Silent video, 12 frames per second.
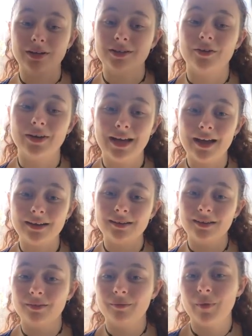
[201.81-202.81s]
So
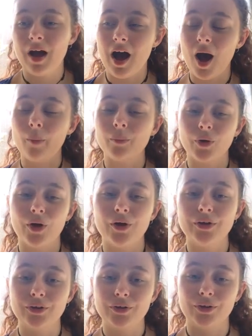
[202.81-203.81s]
again,
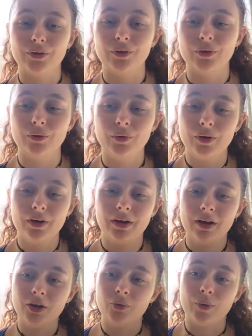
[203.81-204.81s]
go to
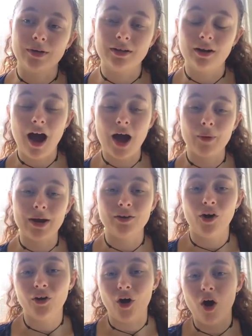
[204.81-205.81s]

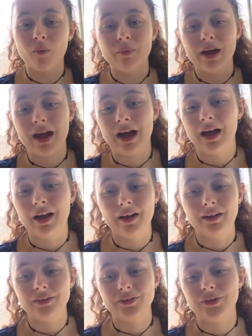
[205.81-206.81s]
twistedeyewear.com
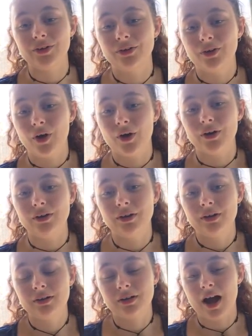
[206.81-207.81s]
and use code
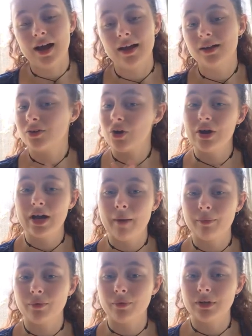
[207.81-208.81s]
Cheyenne, no
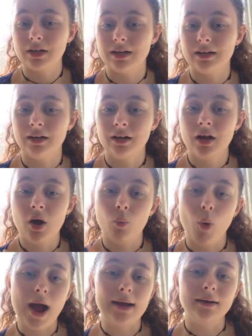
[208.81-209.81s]
capital C,
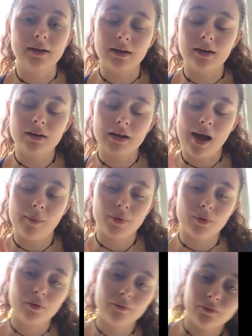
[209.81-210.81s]
YT, capital